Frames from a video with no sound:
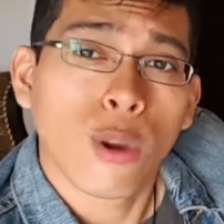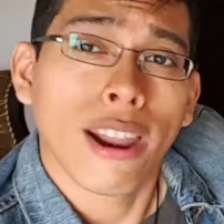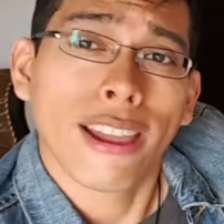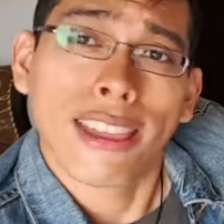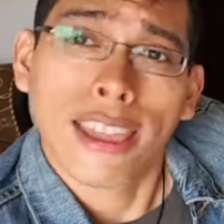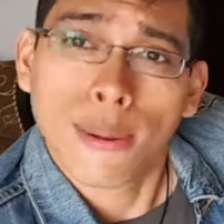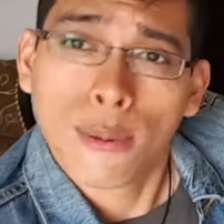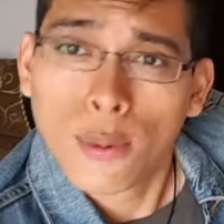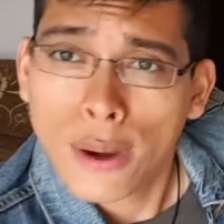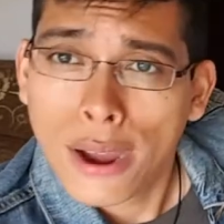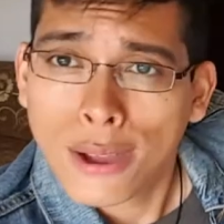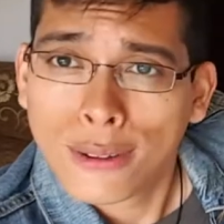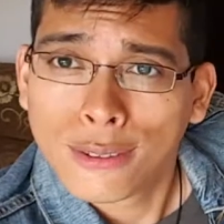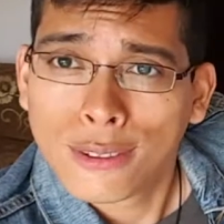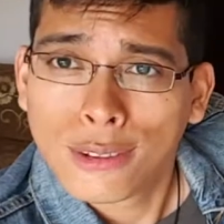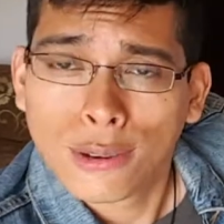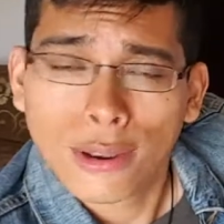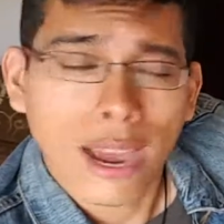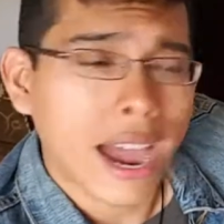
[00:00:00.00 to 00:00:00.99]
came around
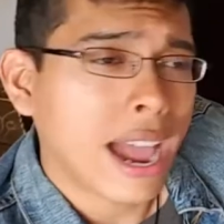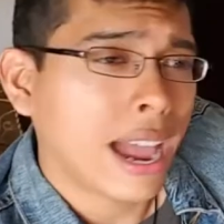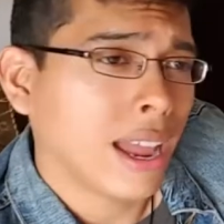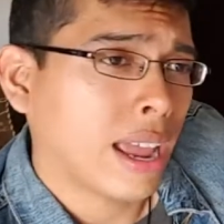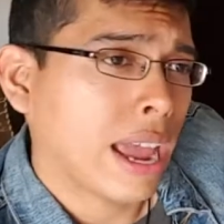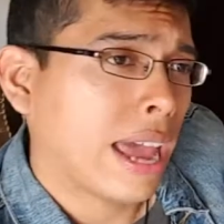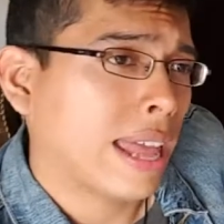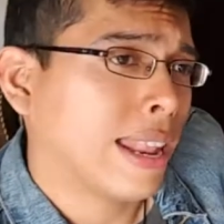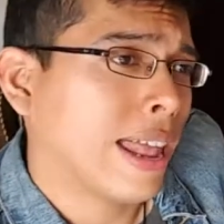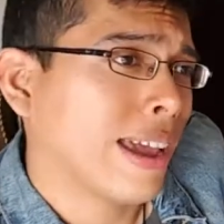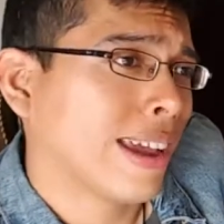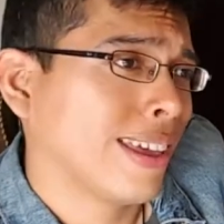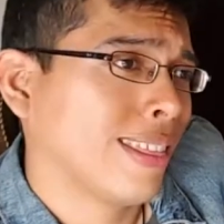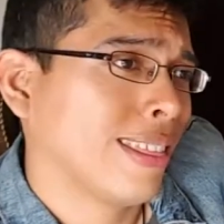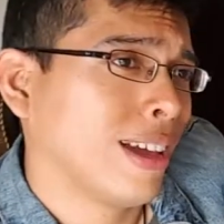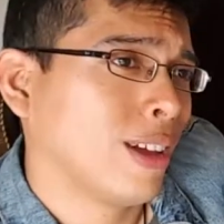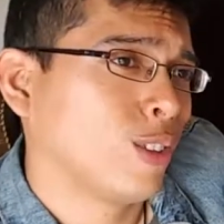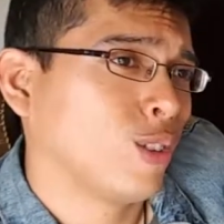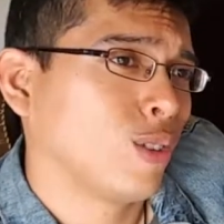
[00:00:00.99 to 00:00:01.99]
to. I
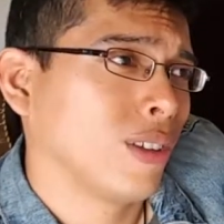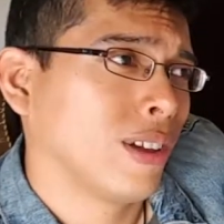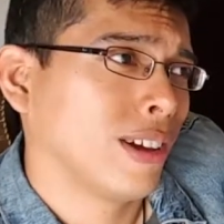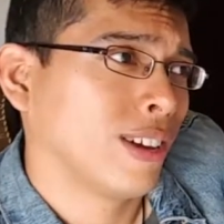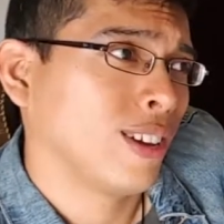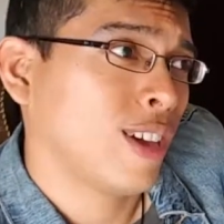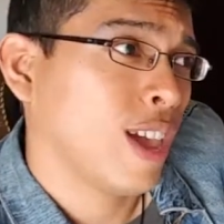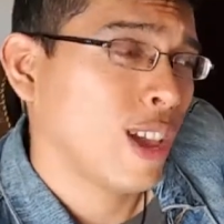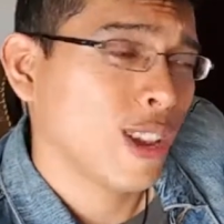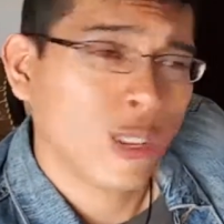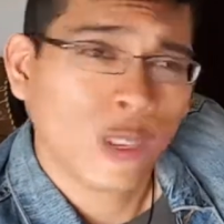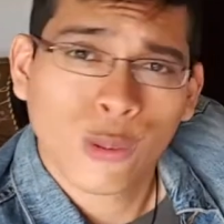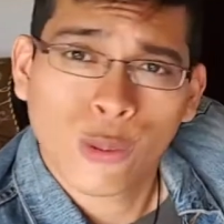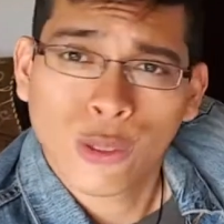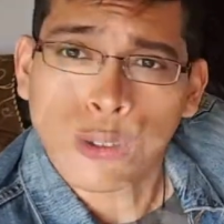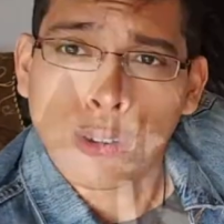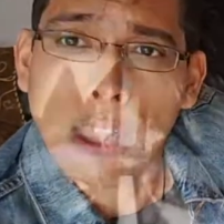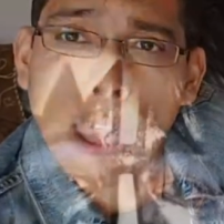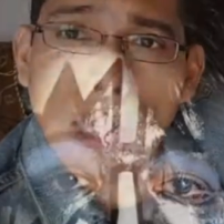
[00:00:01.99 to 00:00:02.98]
liken that to Kiss with their